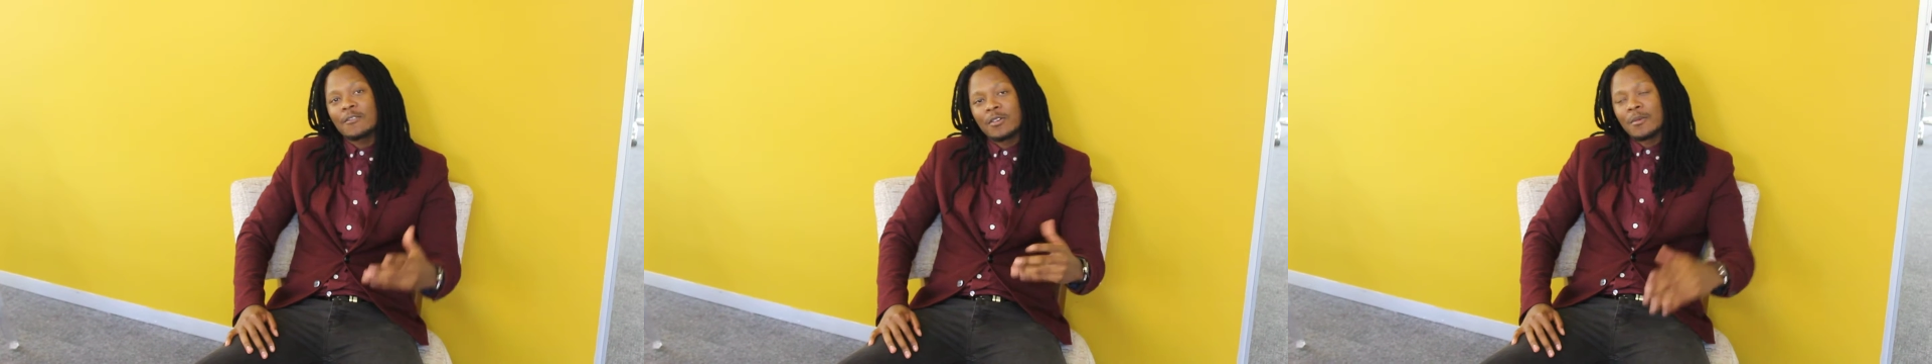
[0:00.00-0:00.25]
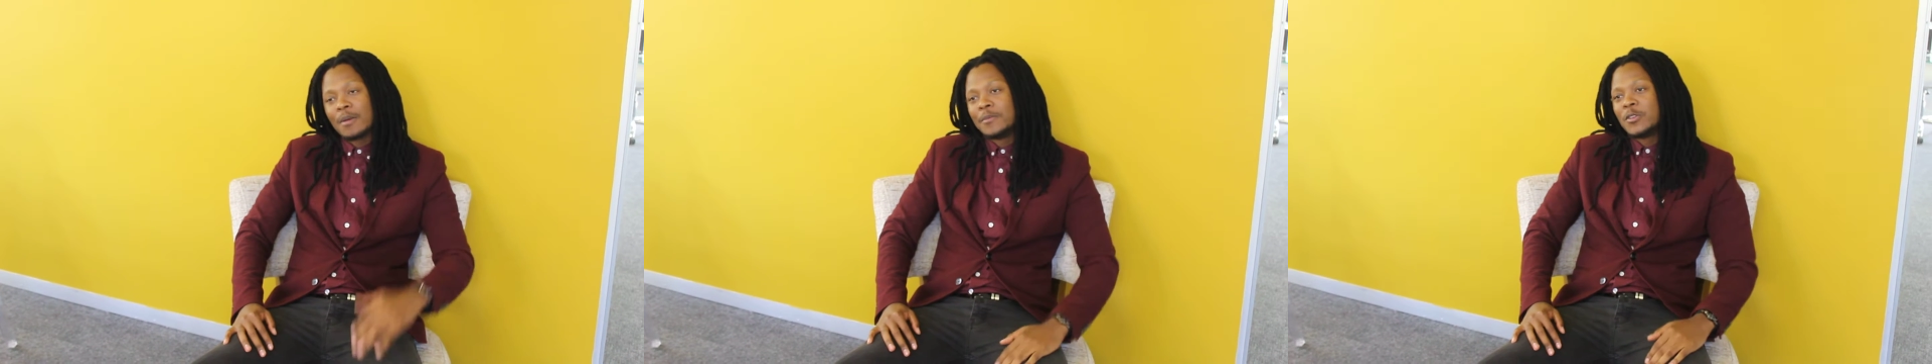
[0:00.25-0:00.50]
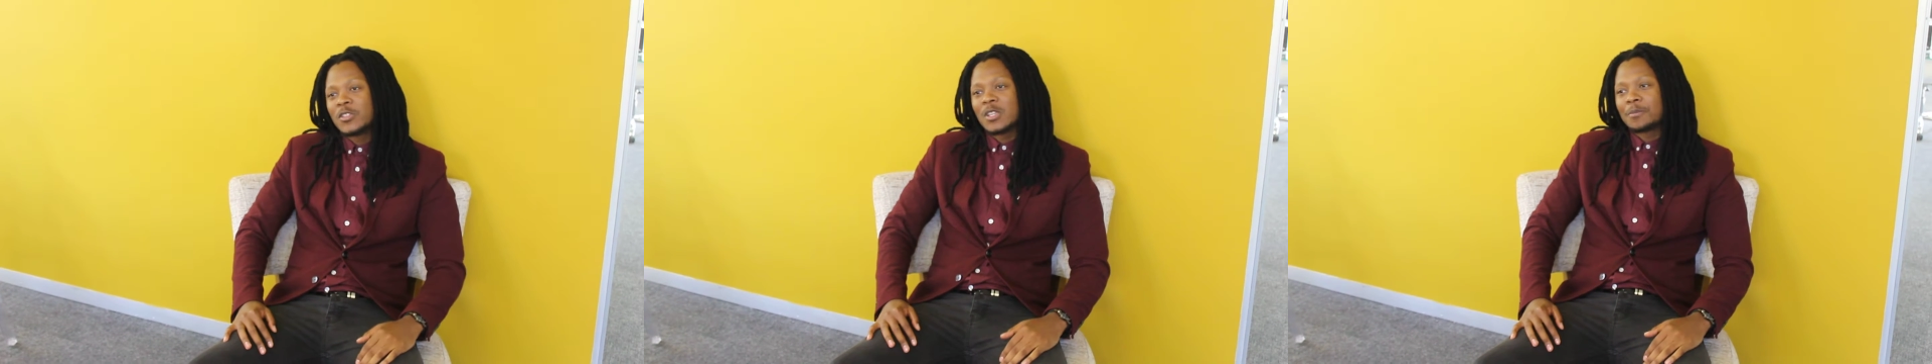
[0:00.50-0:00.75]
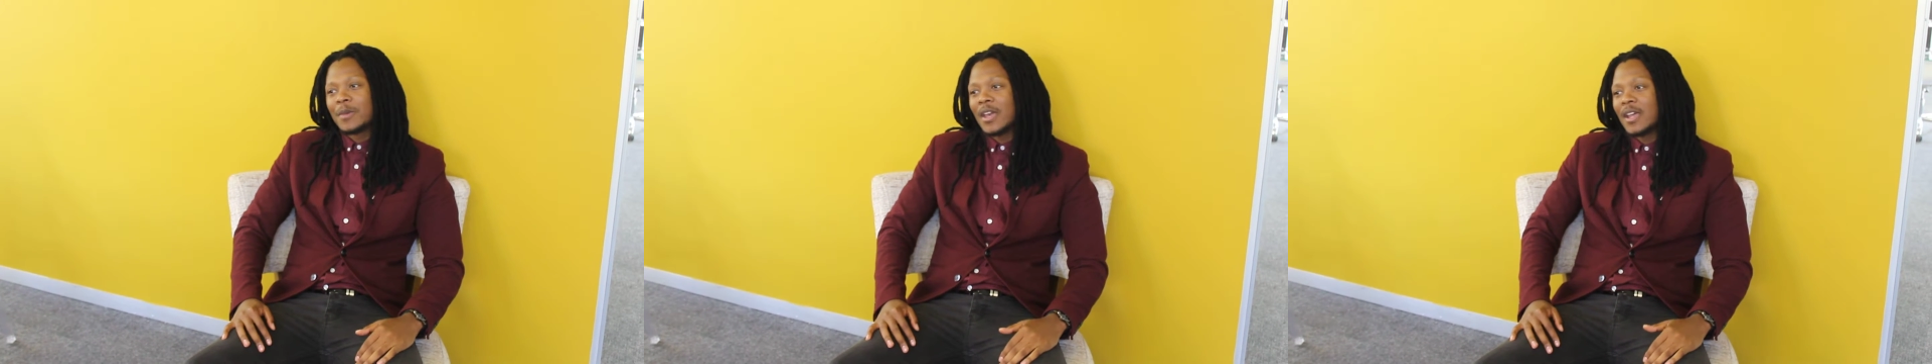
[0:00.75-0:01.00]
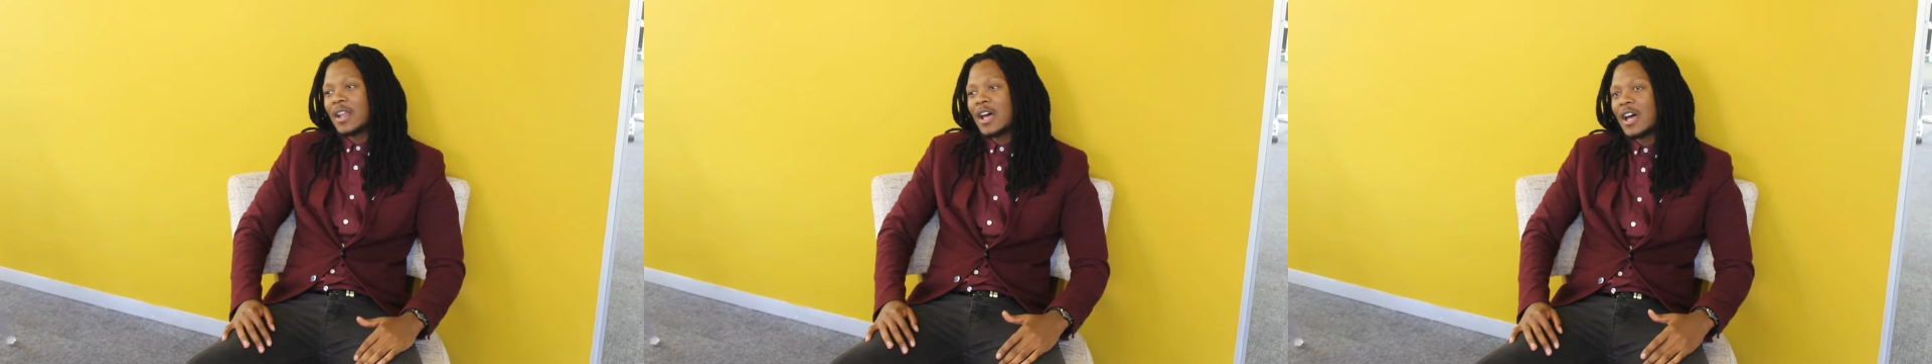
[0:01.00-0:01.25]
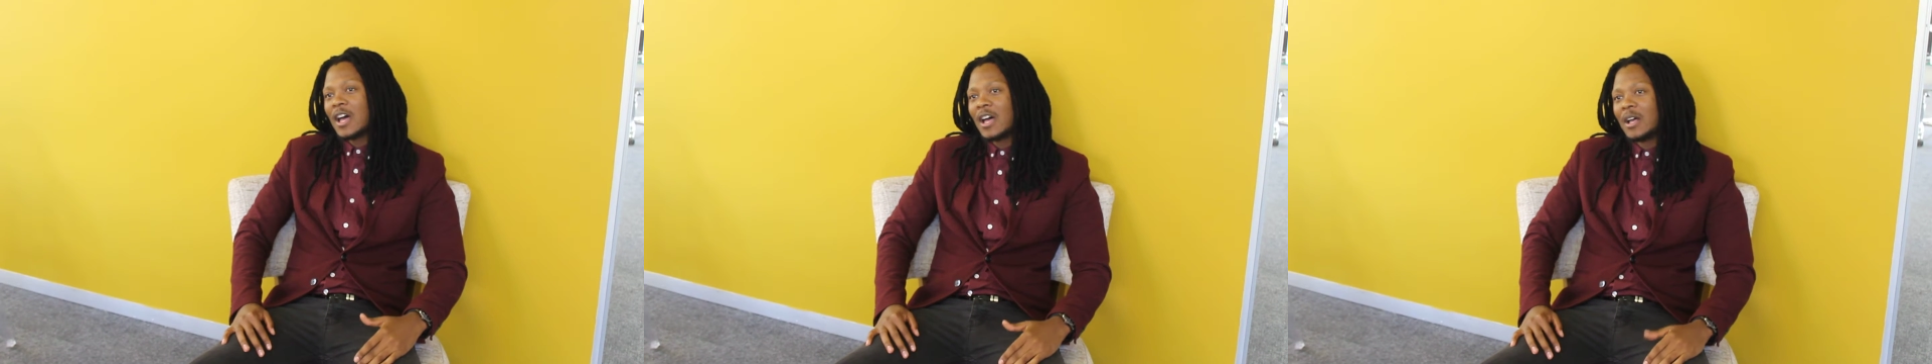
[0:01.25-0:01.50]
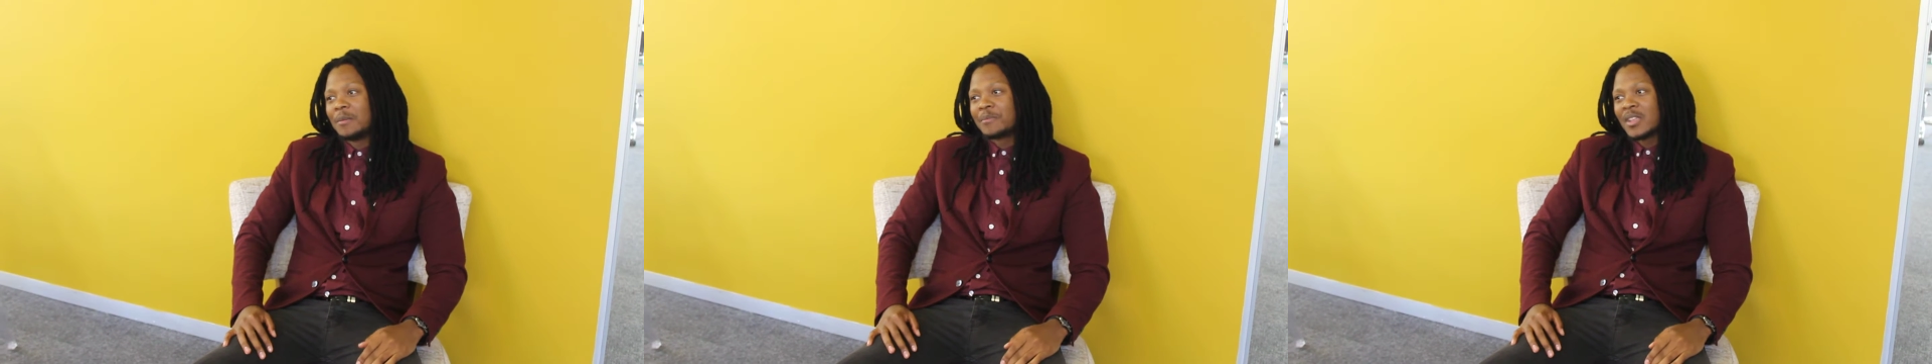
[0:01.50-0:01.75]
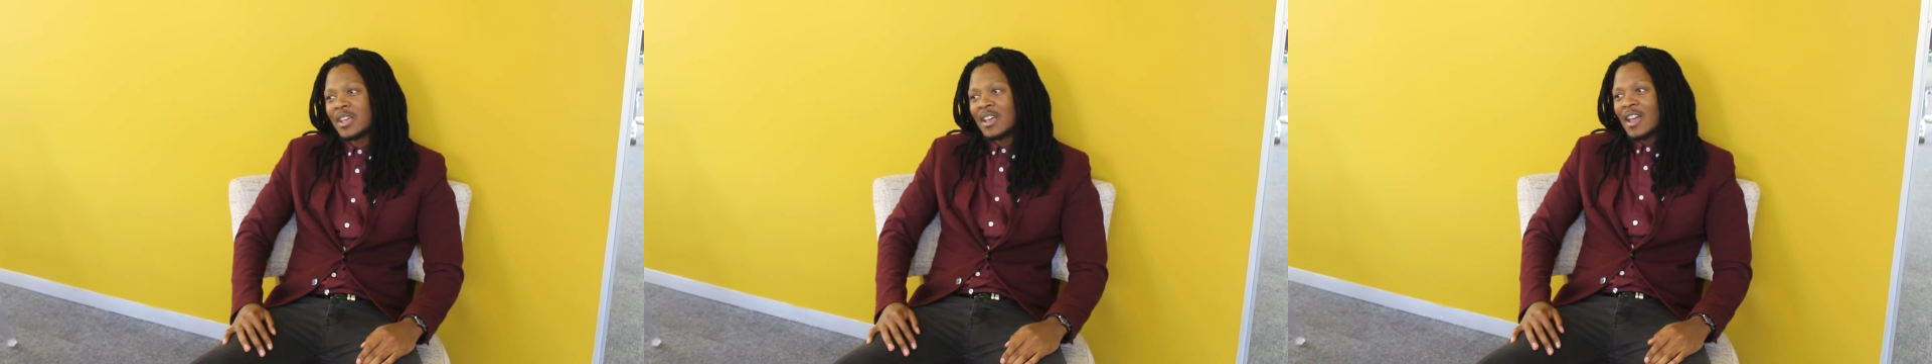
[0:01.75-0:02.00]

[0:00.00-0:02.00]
out for my music, man.